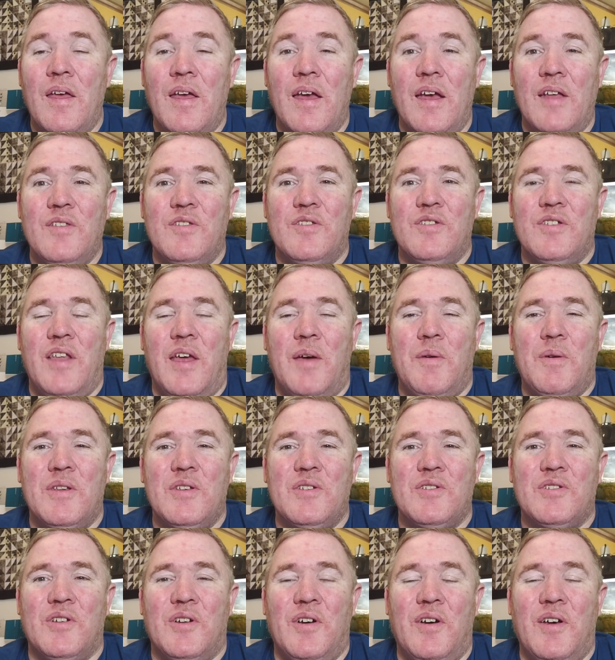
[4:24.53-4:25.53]
And so now it
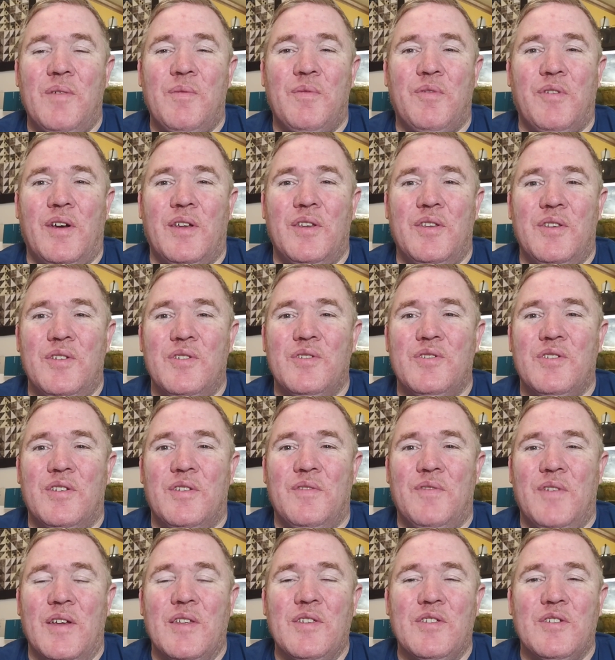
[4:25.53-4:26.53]
is time for our news and
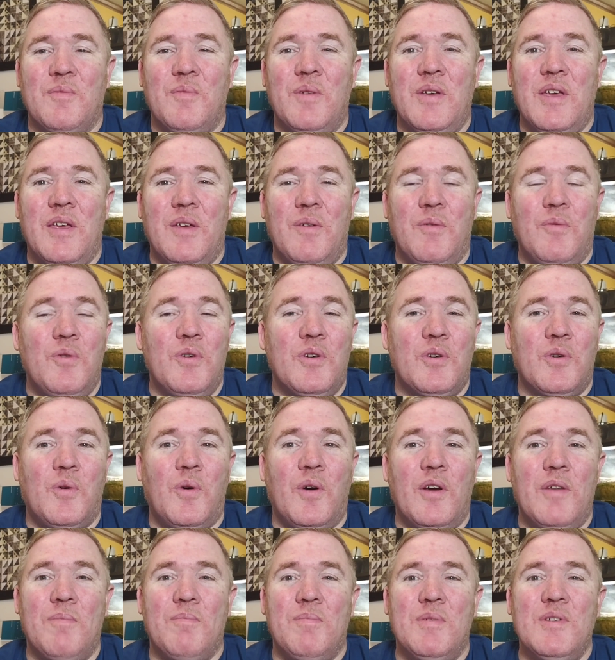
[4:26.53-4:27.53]
events, and we're
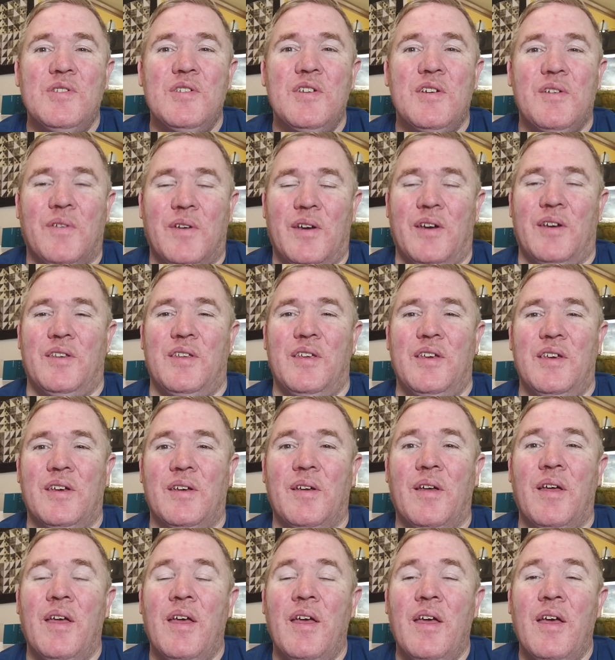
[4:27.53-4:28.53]
quite busy around here.